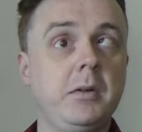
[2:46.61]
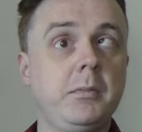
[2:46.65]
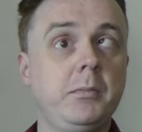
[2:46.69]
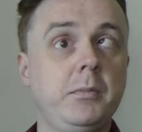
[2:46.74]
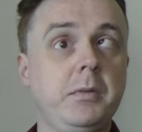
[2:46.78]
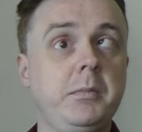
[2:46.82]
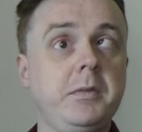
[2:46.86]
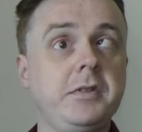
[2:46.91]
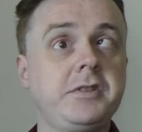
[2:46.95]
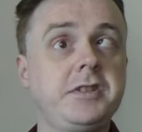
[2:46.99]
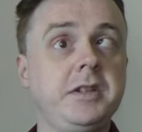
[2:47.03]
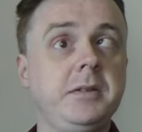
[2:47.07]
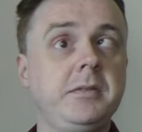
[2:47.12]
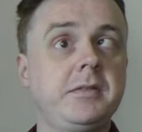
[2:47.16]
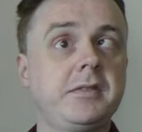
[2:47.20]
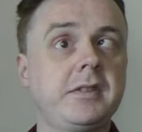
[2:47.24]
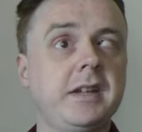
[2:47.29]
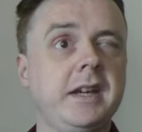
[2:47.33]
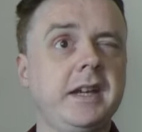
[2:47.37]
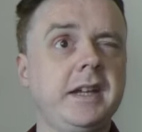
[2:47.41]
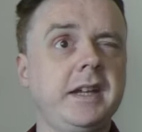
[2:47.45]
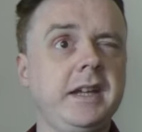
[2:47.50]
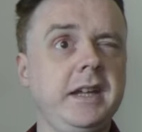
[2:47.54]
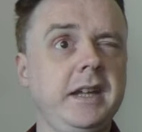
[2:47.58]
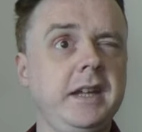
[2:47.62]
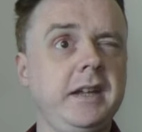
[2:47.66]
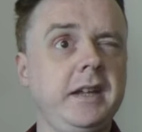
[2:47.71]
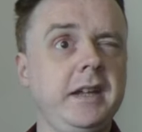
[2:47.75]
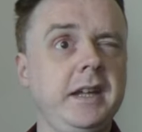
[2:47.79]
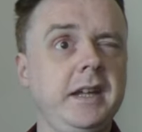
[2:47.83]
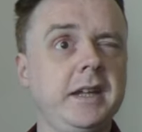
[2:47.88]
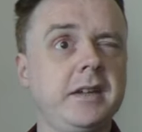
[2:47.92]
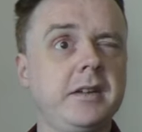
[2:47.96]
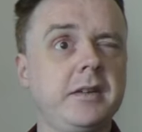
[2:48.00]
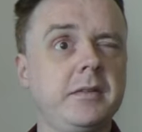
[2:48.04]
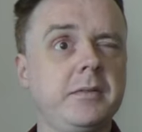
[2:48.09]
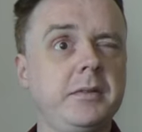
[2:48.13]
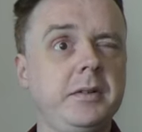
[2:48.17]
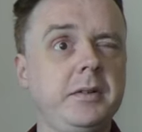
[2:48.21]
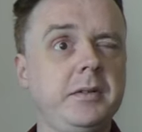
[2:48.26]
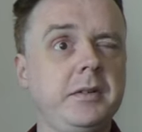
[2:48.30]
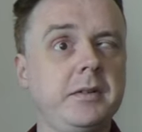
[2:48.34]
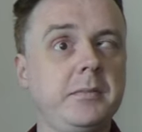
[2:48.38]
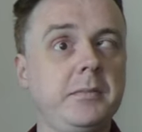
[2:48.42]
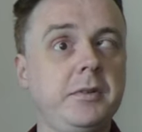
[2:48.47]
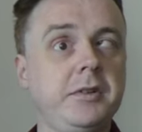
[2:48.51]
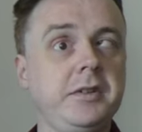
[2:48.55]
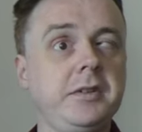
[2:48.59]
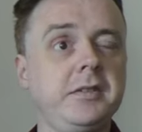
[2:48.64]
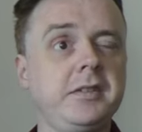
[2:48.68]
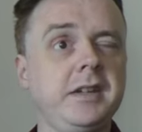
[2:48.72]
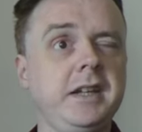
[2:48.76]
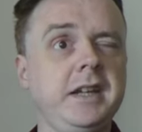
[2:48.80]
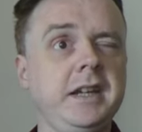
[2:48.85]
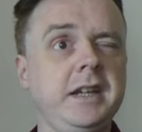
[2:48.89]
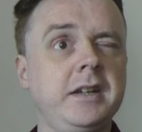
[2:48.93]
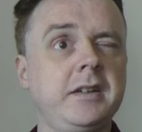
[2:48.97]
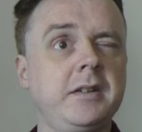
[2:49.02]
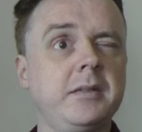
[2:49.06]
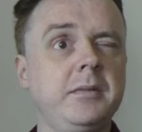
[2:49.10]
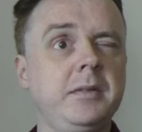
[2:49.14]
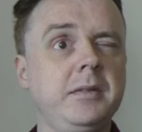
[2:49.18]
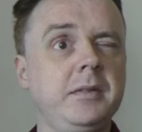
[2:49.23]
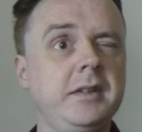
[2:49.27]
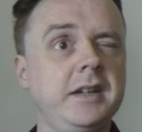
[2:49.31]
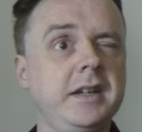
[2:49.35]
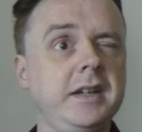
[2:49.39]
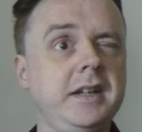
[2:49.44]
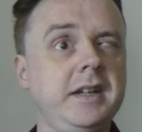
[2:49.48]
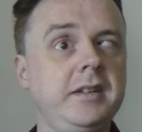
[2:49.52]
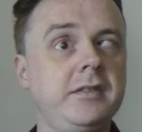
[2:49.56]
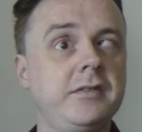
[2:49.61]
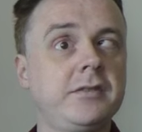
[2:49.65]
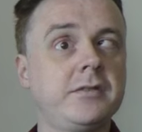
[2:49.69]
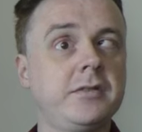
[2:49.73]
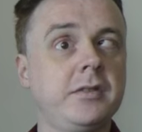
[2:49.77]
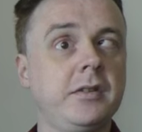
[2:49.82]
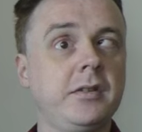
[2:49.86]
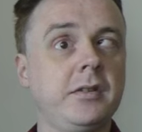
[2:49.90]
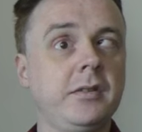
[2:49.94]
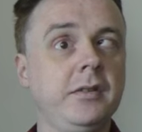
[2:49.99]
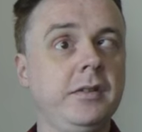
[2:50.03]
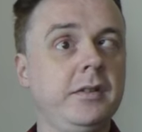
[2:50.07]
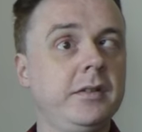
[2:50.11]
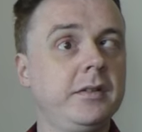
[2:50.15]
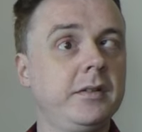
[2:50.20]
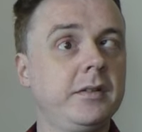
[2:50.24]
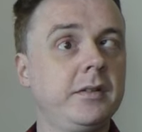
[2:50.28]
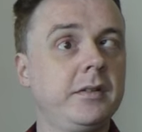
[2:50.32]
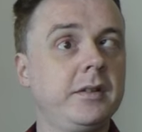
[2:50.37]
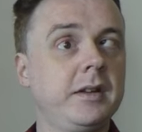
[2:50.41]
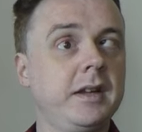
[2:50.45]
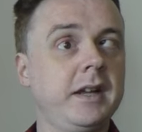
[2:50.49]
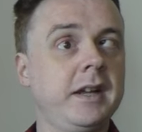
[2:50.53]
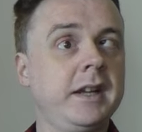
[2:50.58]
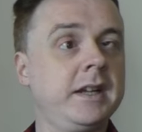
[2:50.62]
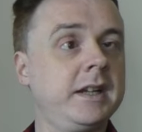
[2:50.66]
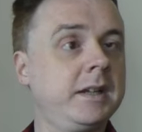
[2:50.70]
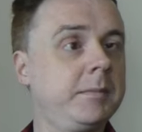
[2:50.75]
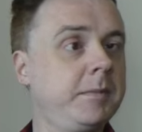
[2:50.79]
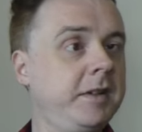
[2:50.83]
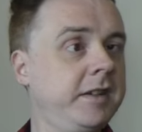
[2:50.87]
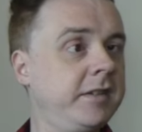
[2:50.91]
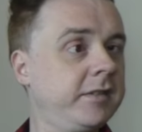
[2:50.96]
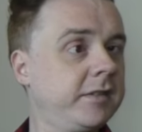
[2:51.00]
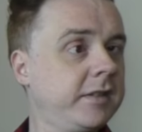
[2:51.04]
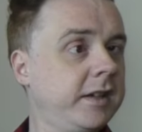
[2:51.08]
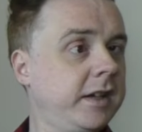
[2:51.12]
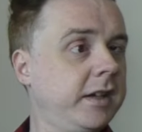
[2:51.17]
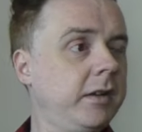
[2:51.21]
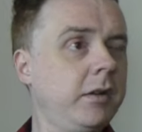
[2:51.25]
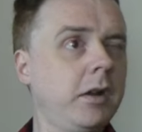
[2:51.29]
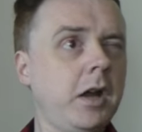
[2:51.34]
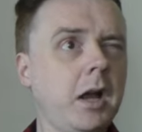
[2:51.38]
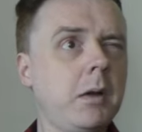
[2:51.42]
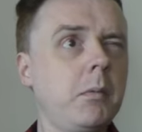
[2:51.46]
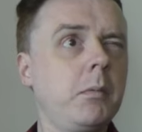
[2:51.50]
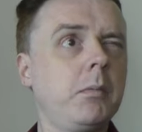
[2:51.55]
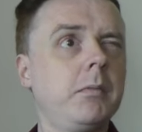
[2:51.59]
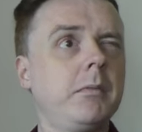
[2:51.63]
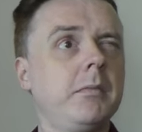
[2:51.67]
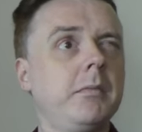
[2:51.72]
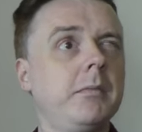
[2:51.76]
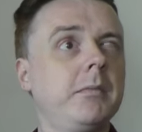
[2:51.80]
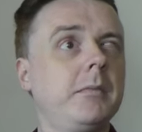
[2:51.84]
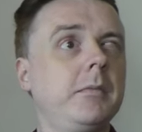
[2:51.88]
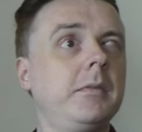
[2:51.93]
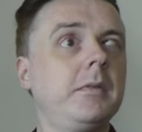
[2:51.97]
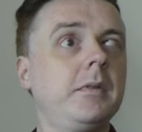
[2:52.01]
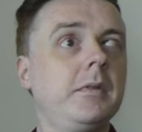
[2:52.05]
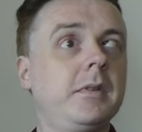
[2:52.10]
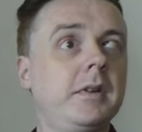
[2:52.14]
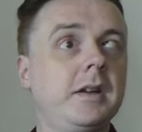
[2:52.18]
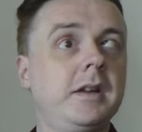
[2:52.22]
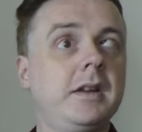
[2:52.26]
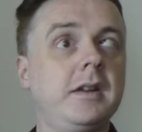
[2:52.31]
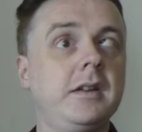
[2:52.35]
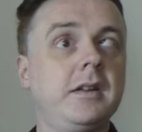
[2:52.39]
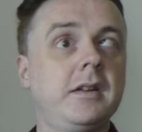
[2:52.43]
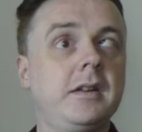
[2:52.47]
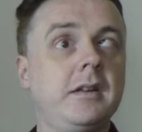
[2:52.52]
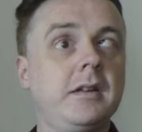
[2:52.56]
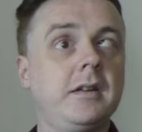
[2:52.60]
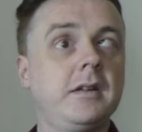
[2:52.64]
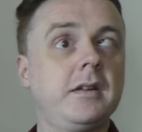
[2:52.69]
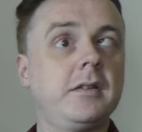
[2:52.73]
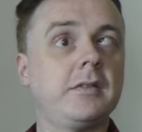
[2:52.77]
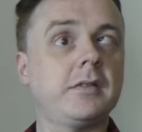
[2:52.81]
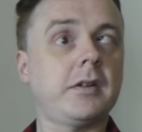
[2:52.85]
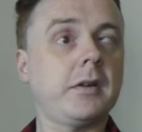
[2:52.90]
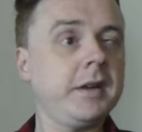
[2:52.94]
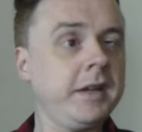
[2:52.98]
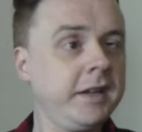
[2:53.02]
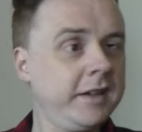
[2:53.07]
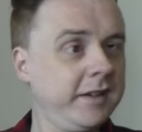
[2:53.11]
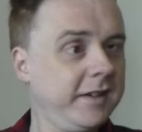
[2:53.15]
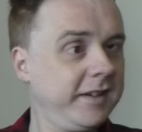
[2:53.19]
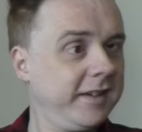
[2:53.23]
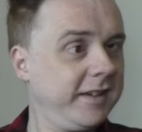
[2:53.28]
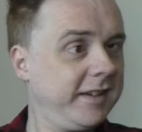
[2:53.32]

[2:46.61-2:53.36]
What would you say, Ikaruga? Would you say Ikaruga is drawn an anime style? Not really. Sorry.